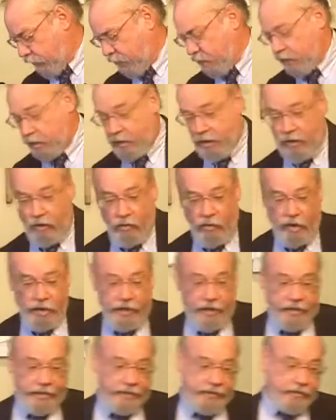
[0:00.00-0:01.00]
He didn't go,
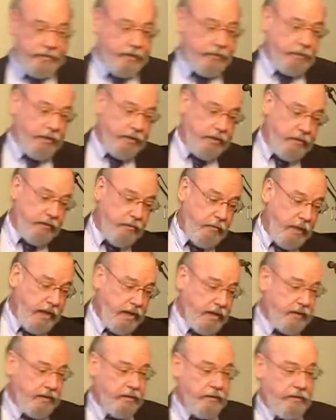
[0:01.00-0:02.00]
well, I guess I better go
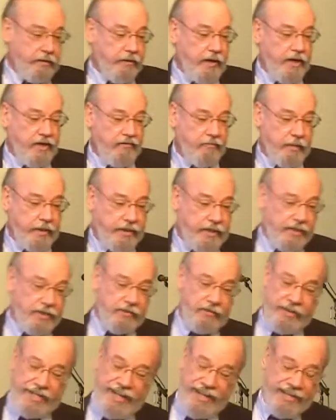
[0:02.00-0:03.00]
back in the grave
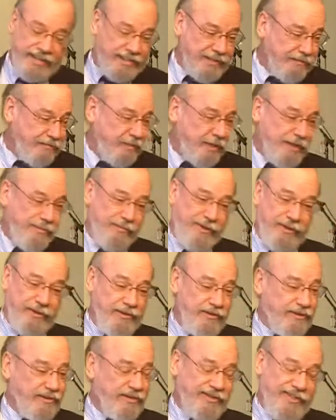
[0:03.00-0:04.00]
because we got some
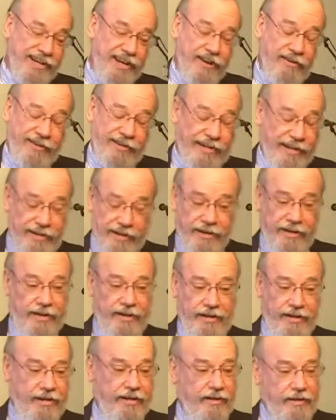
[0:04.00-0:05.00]
people who are doubting.
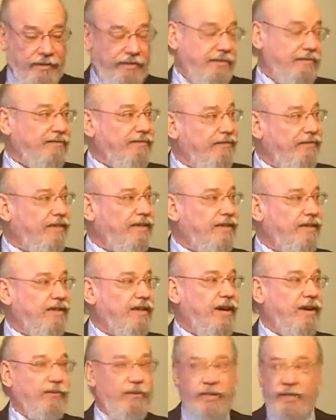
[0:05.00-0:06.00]
It's
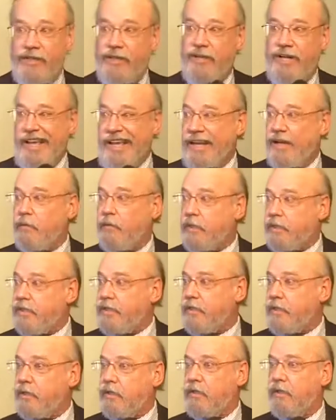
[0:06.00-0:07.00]
not really
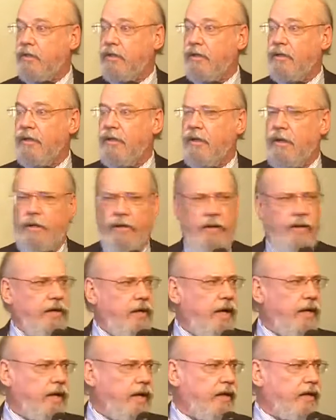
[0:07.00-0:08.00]
unanimous.
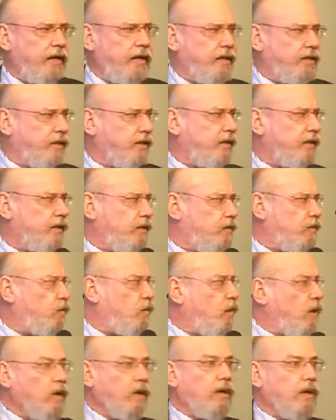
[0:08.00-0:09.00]
I guess it
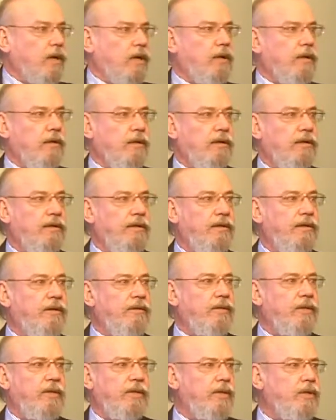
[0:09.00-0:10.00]
didn't work. You
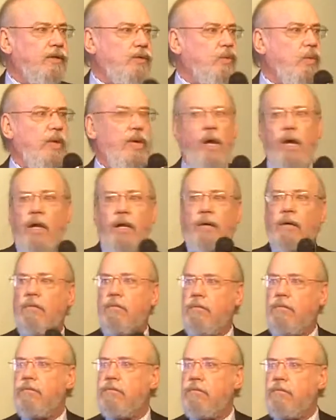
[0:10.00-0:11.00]
know, he just went on.